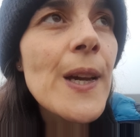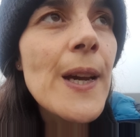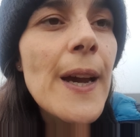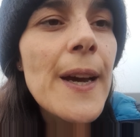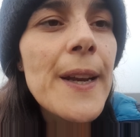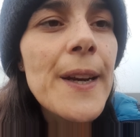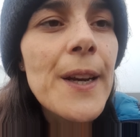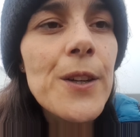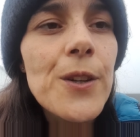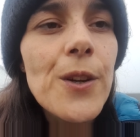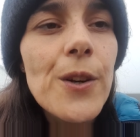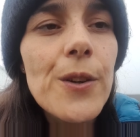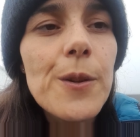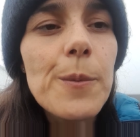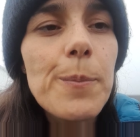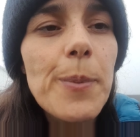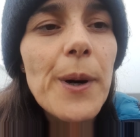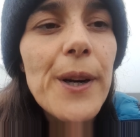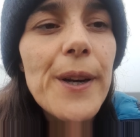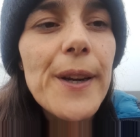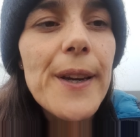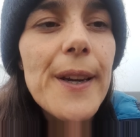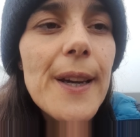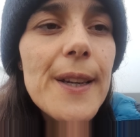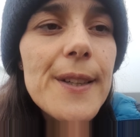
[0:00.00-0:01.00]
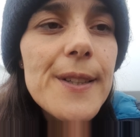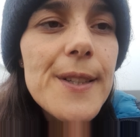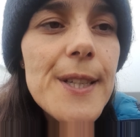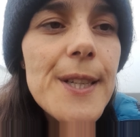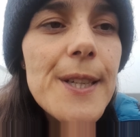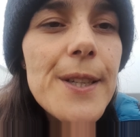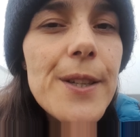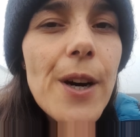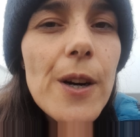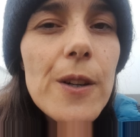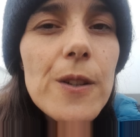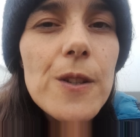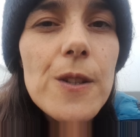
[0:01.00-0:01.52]
And I know the body can
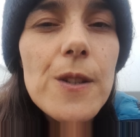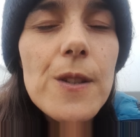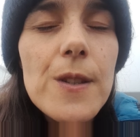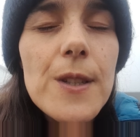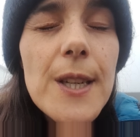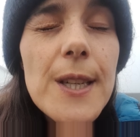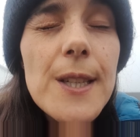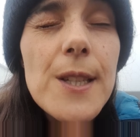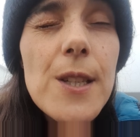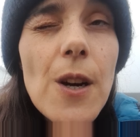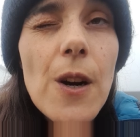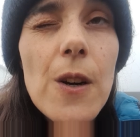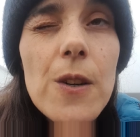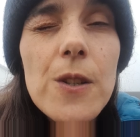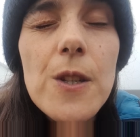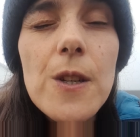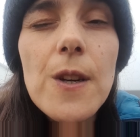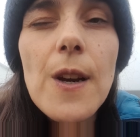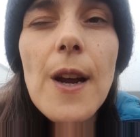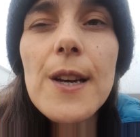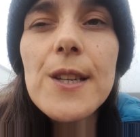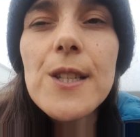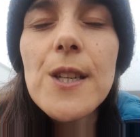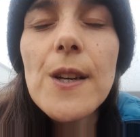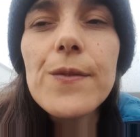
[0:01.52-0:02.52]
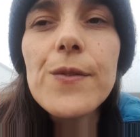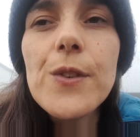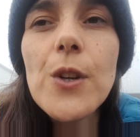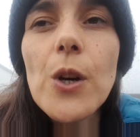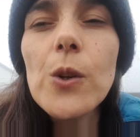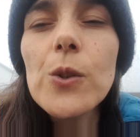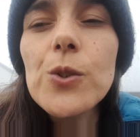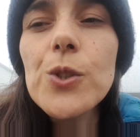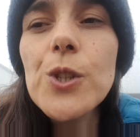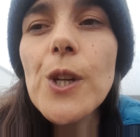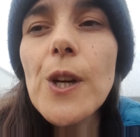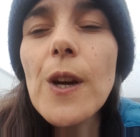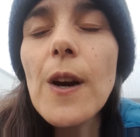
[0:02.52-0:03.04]
detox it, as I've
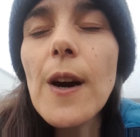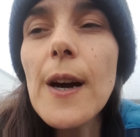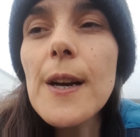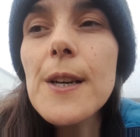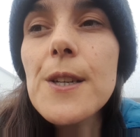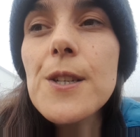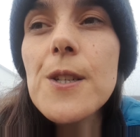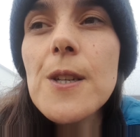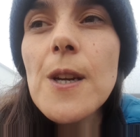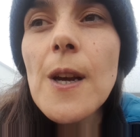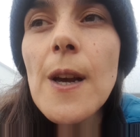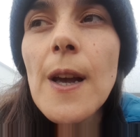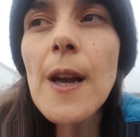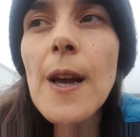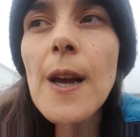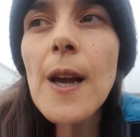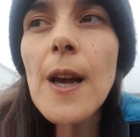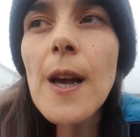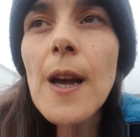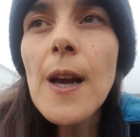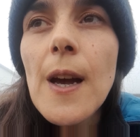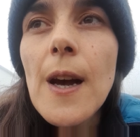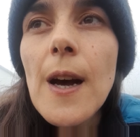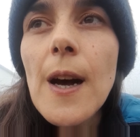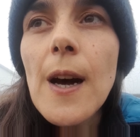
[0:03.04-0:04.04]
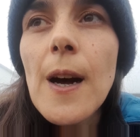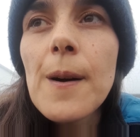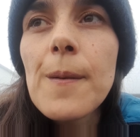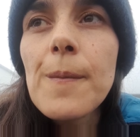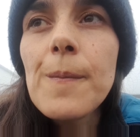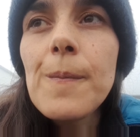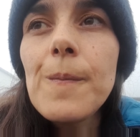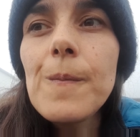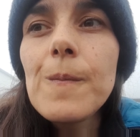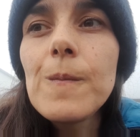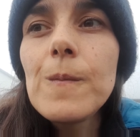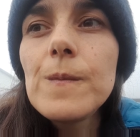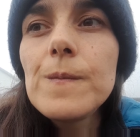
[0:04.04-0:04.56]
told you guys.
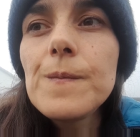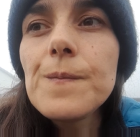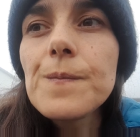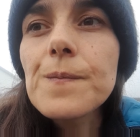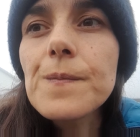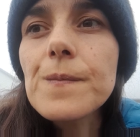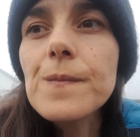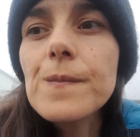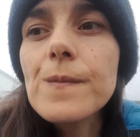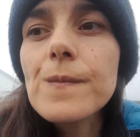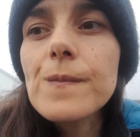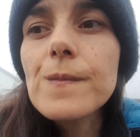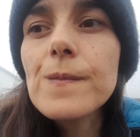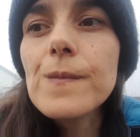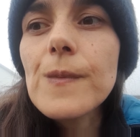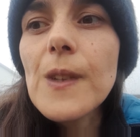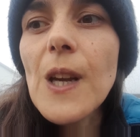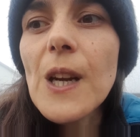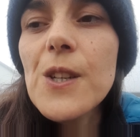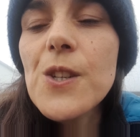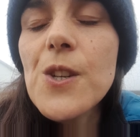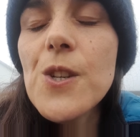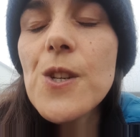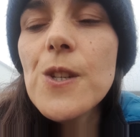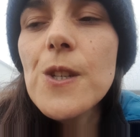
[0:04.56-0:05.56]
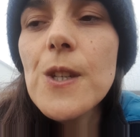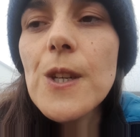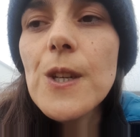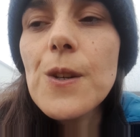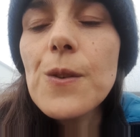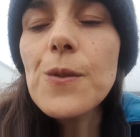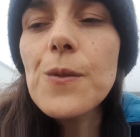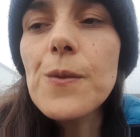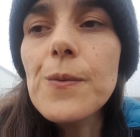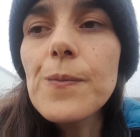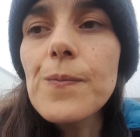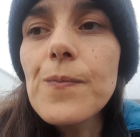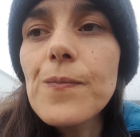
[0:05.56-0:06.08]
I just need
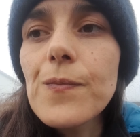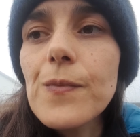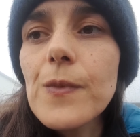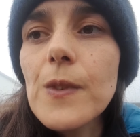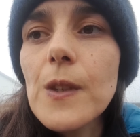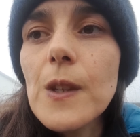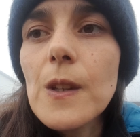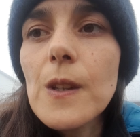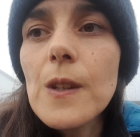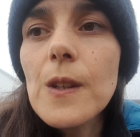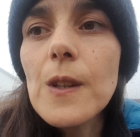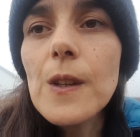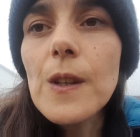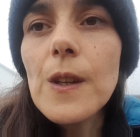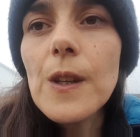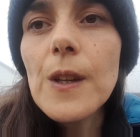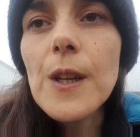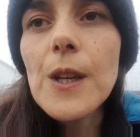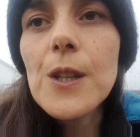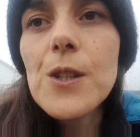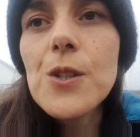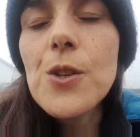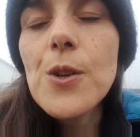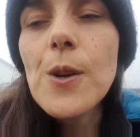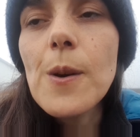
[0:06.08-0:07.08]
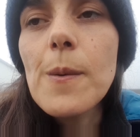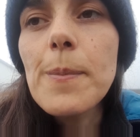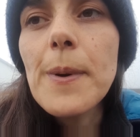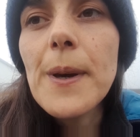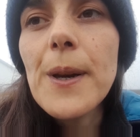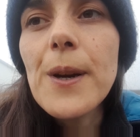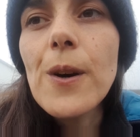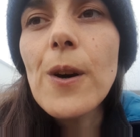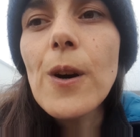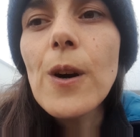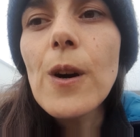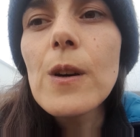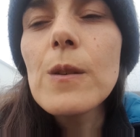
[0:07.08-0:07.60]
to get to a
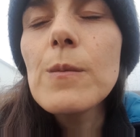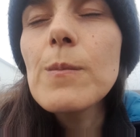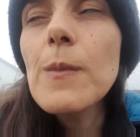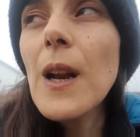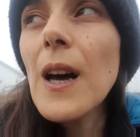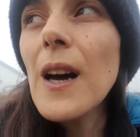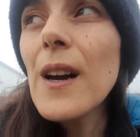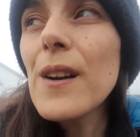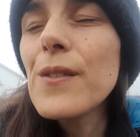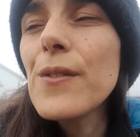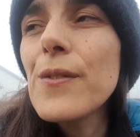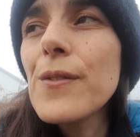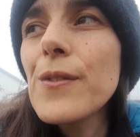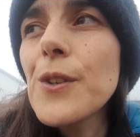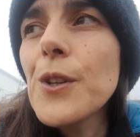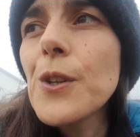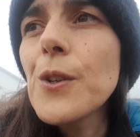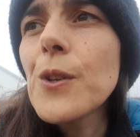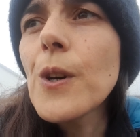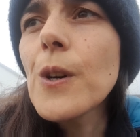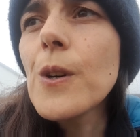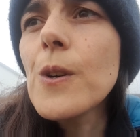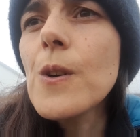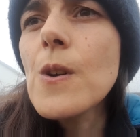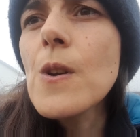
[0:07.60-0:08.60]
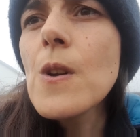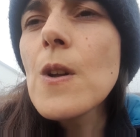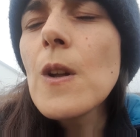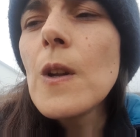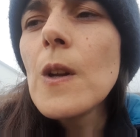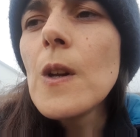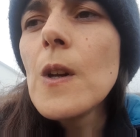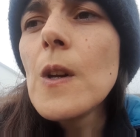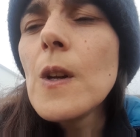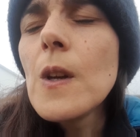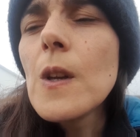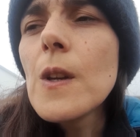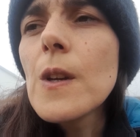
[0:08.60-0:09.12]
better home life, you know,
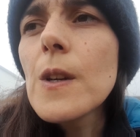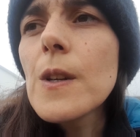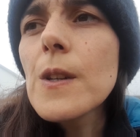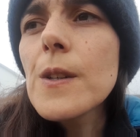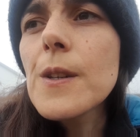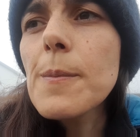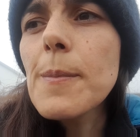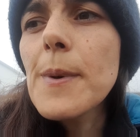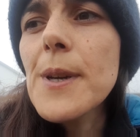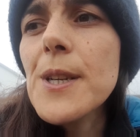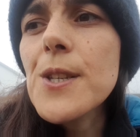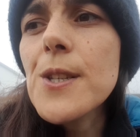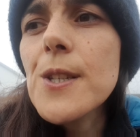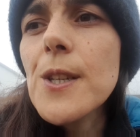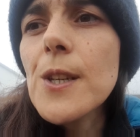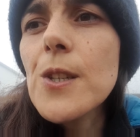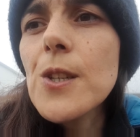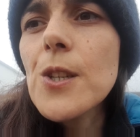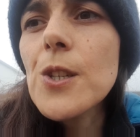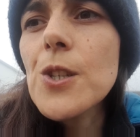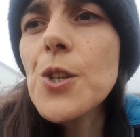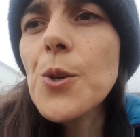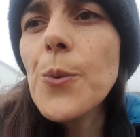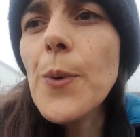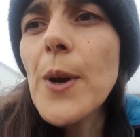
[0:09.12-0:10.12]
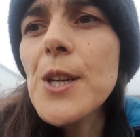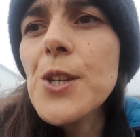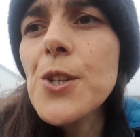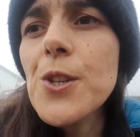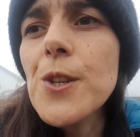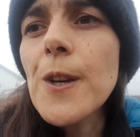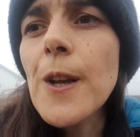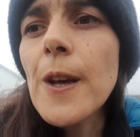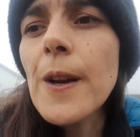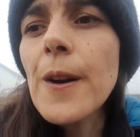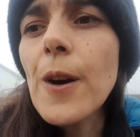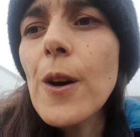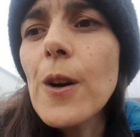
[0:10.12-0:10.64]
a domestic
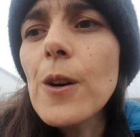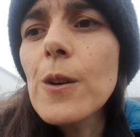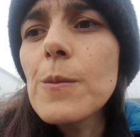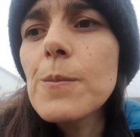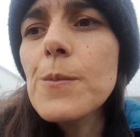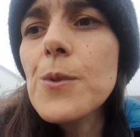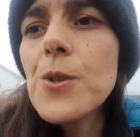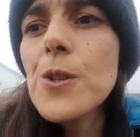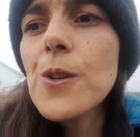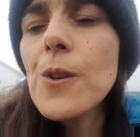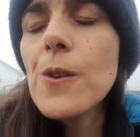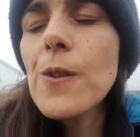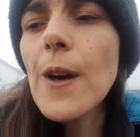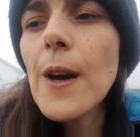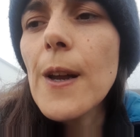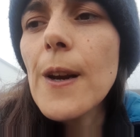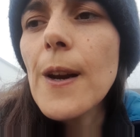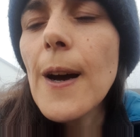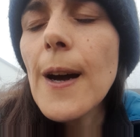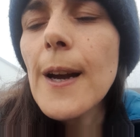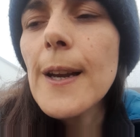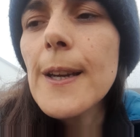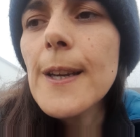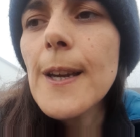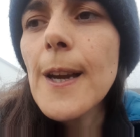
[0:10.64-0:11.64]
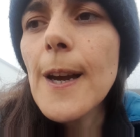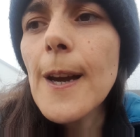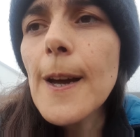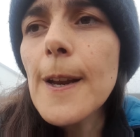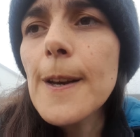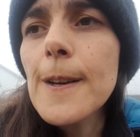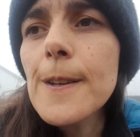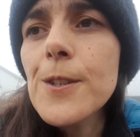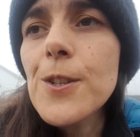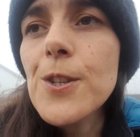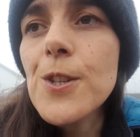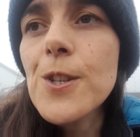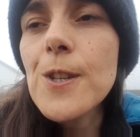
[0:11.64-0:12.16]
situation at home, so that I
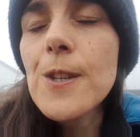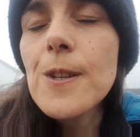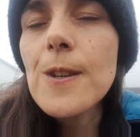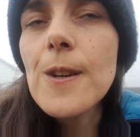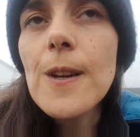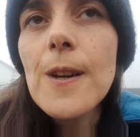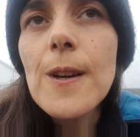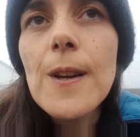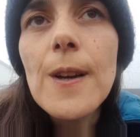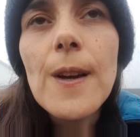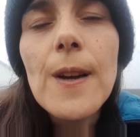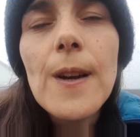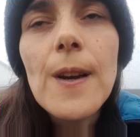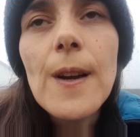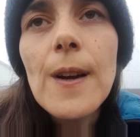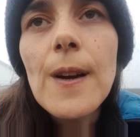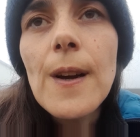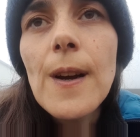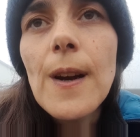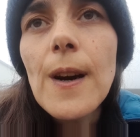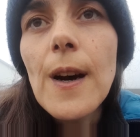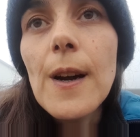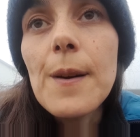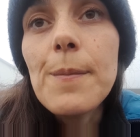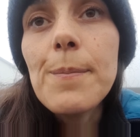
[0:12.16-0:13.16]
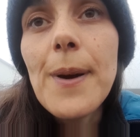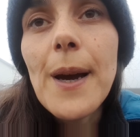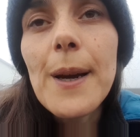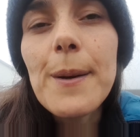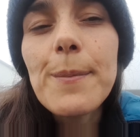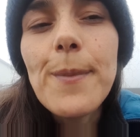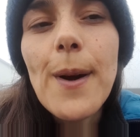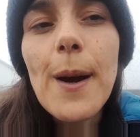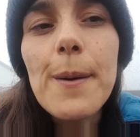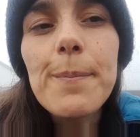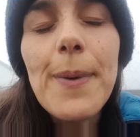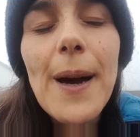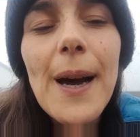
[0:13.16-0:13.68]
can just unpack
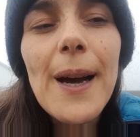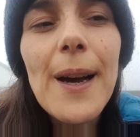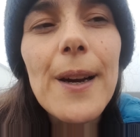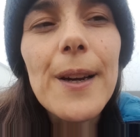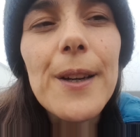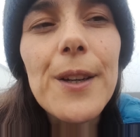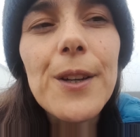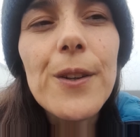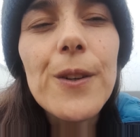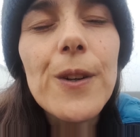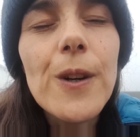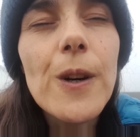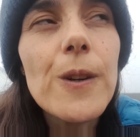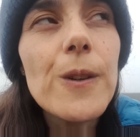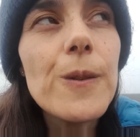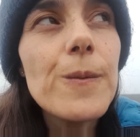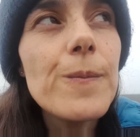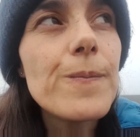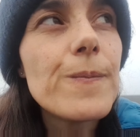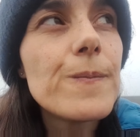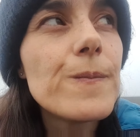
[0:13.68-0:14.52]
my bag, you know.